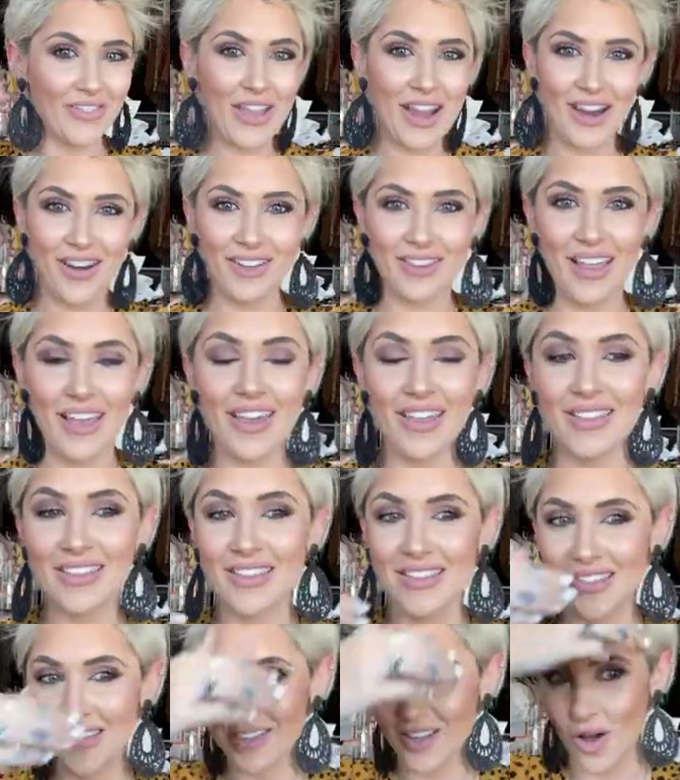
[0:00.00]
hair
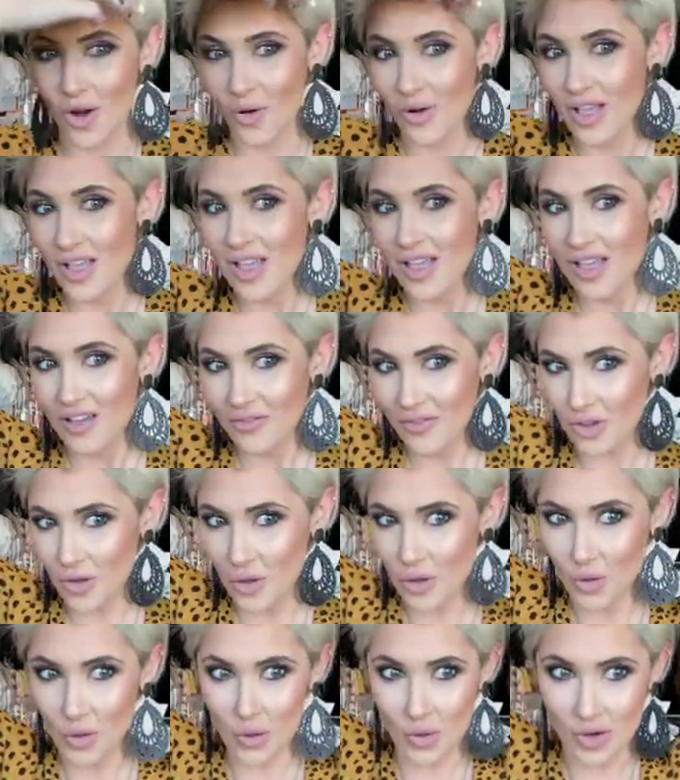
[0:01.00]
lengths. So if
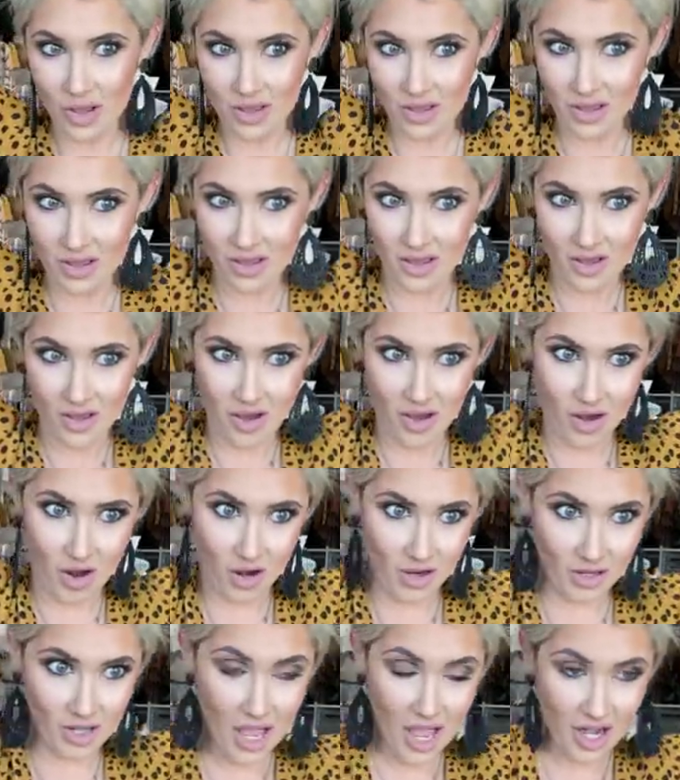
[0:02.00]
you
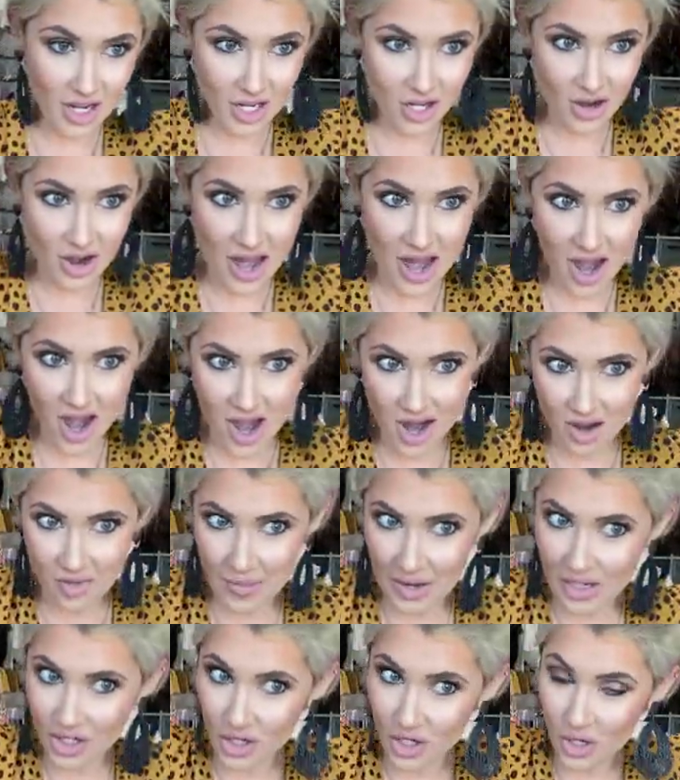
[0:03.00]
are cutting your hair,
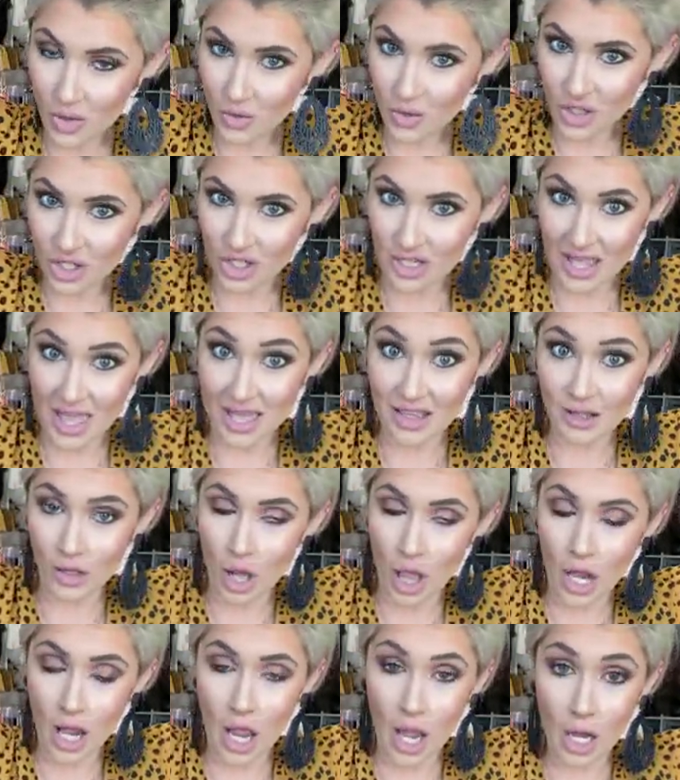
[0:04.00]
make sure you share,
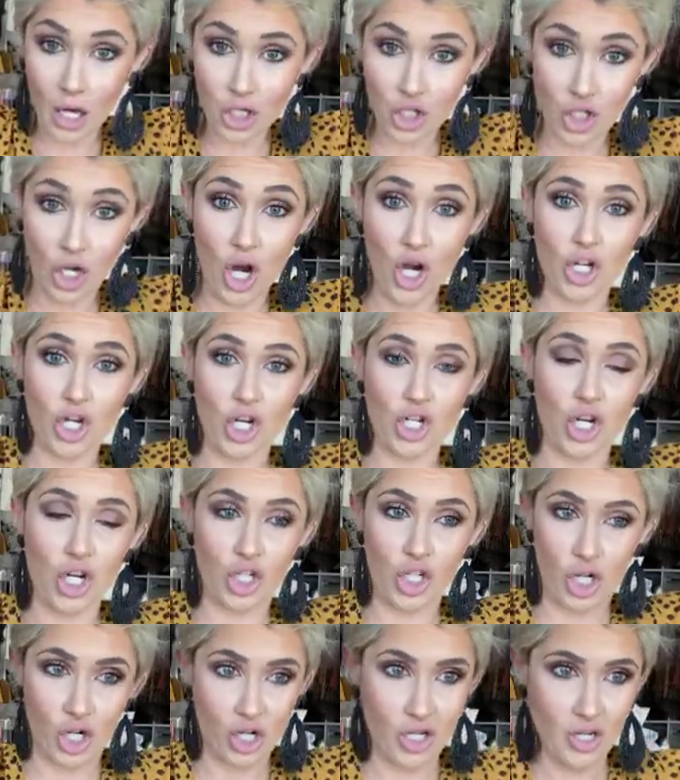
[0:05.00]
share, share,
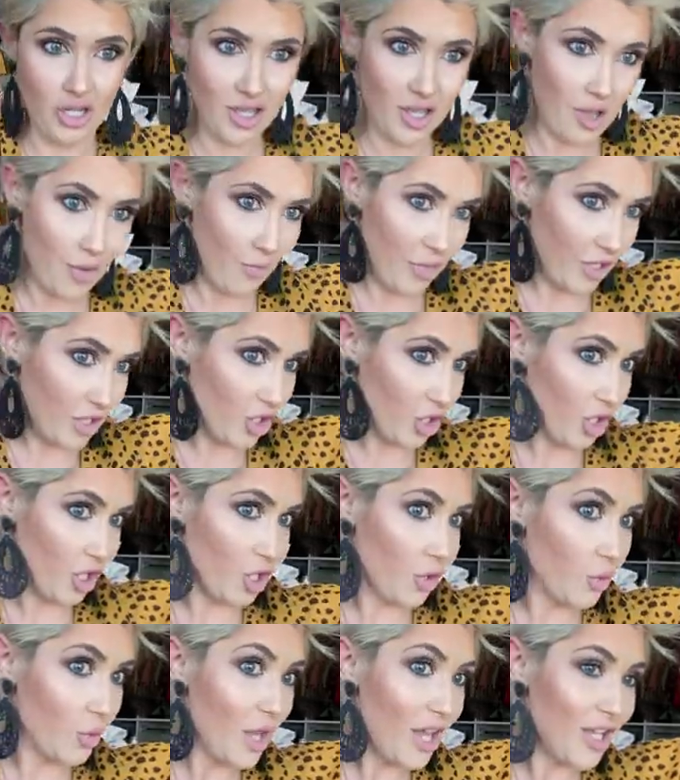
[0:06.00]
share. Make sure
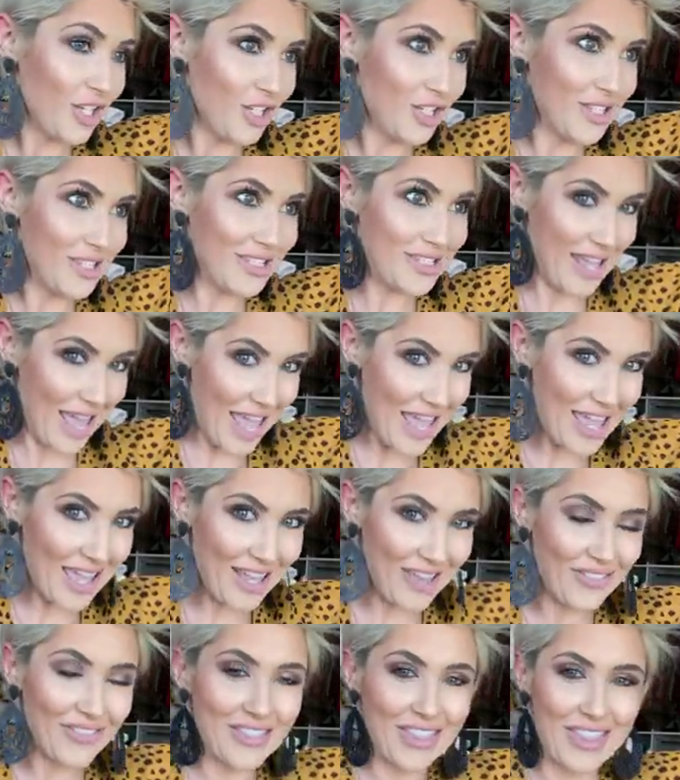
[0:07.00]
you
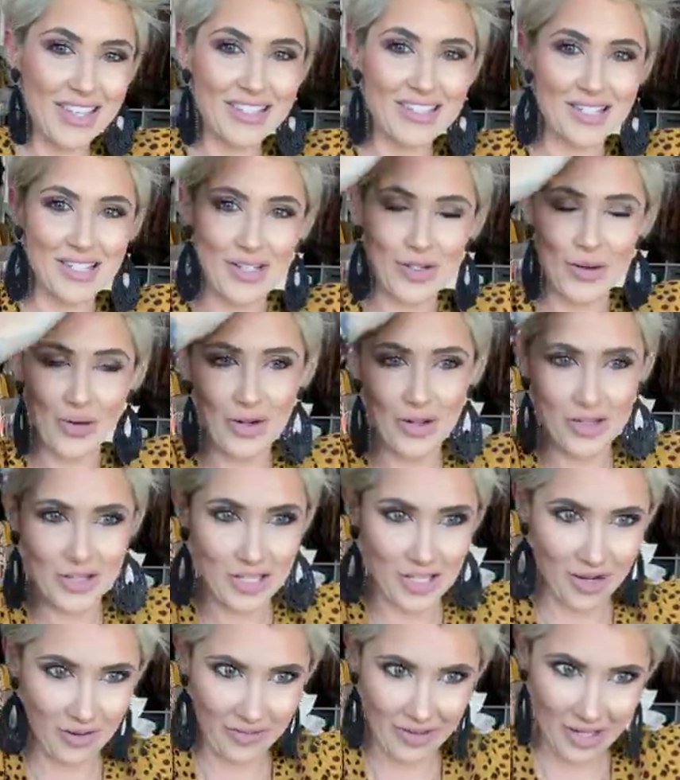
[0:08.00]
save this tutorial
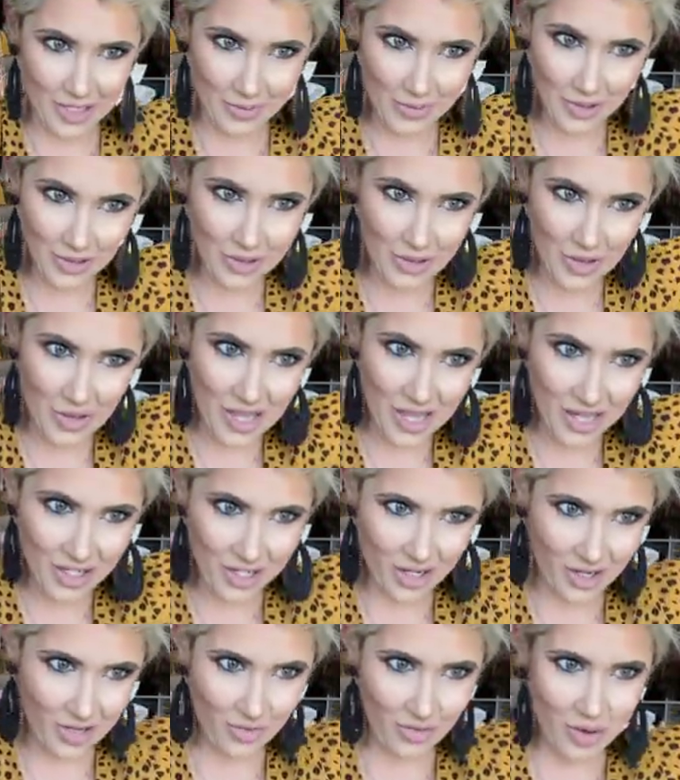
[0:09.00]
to your Facebook so you can catch
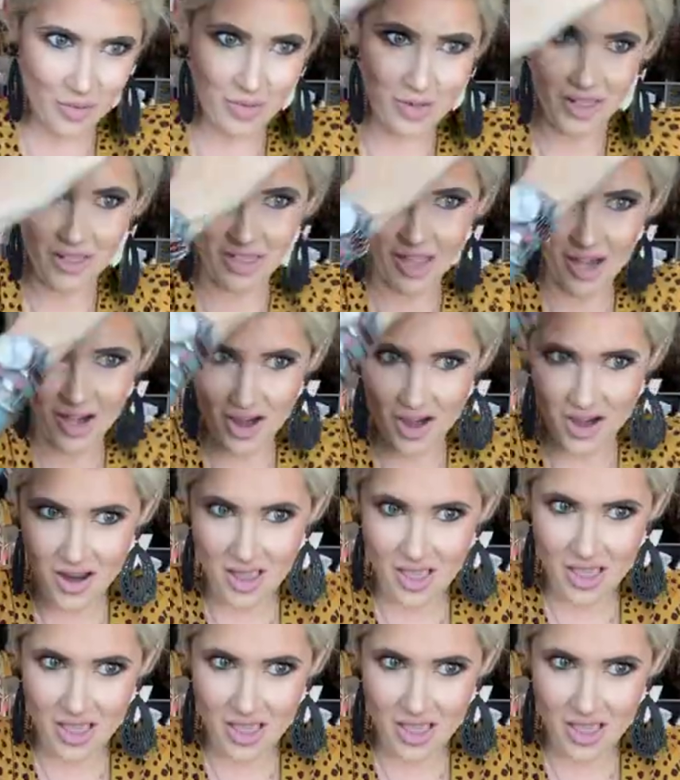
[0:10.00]
it on the replay later.